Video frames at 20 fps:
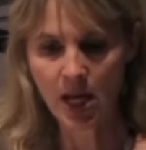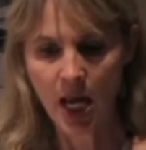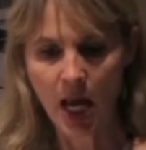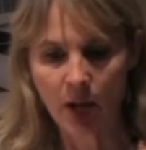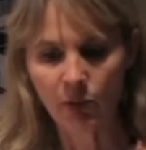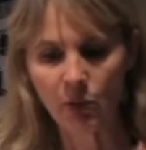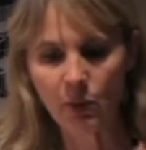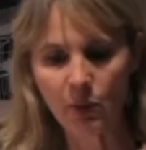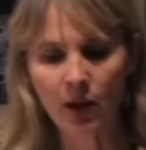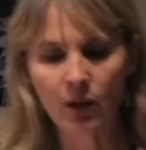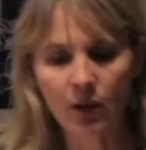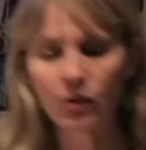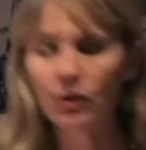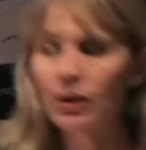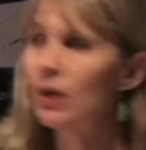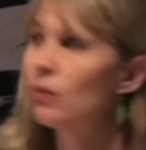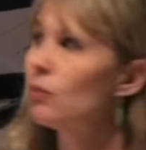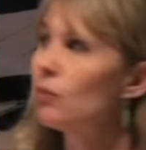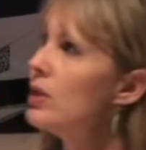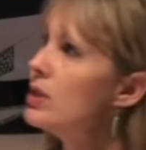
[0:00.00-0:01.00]
and we want to
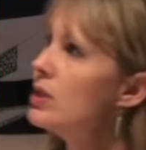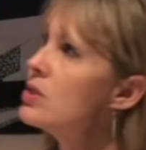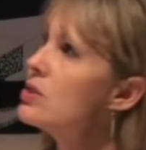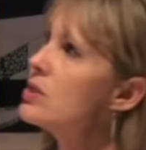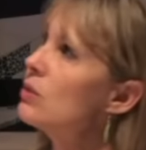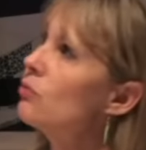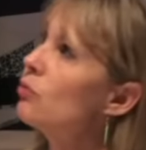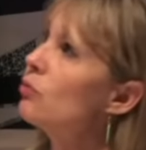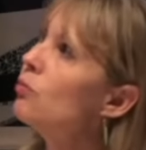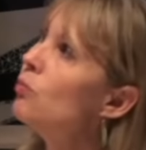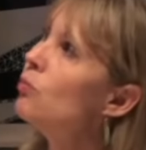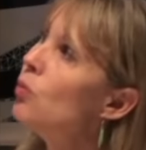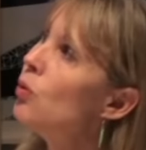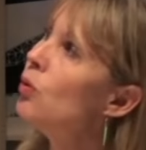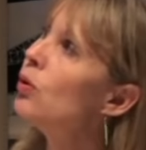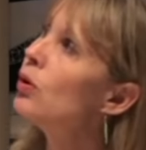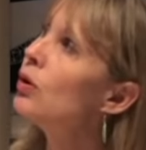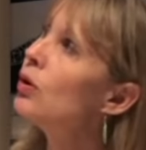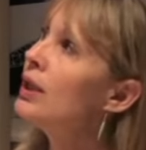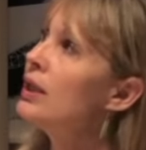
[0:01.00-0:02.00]
look at regions that were
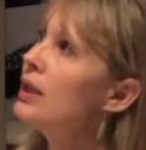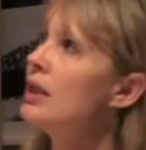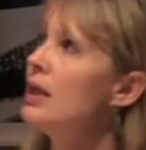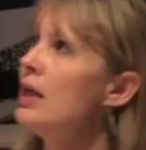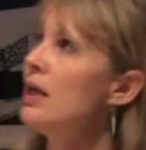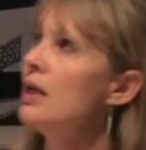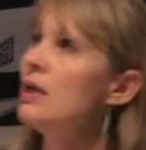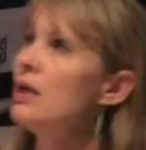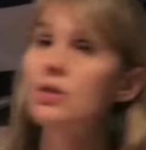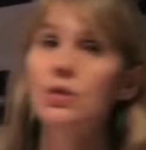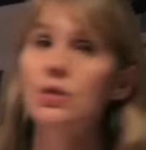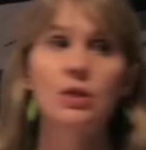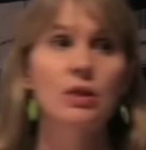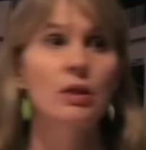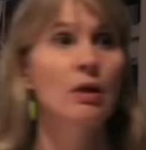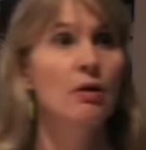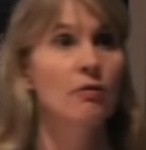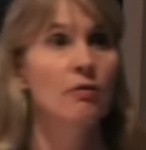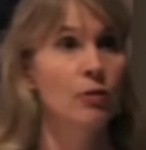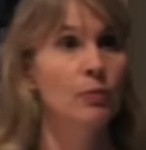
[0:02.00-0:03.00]
more engaged
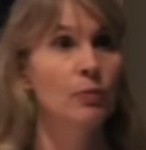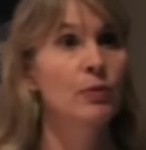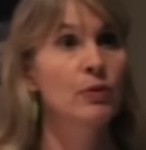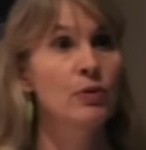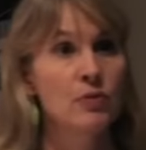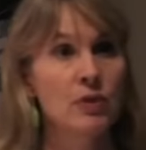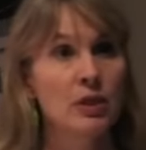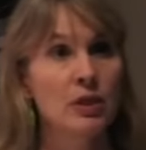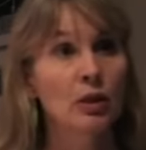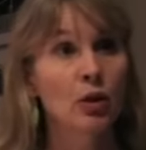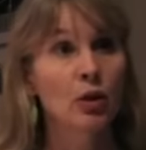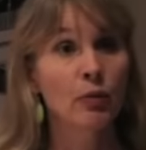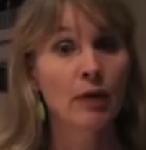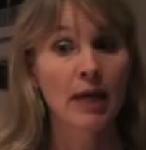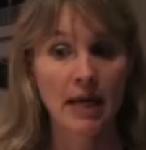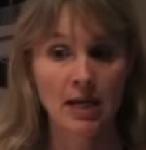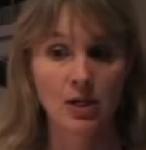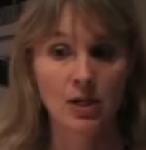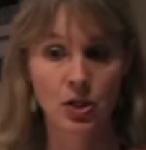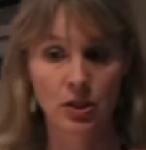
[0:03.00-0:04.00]
for producing
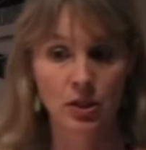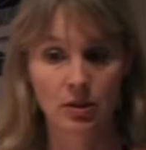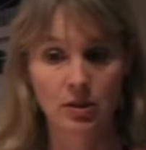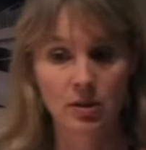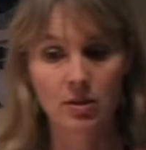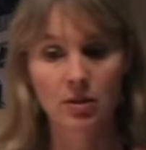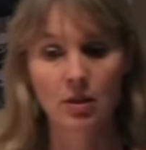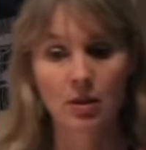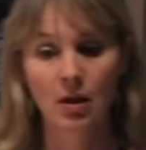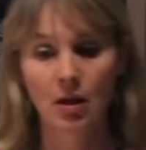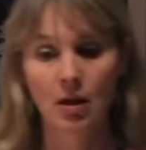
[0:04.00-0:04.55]
locations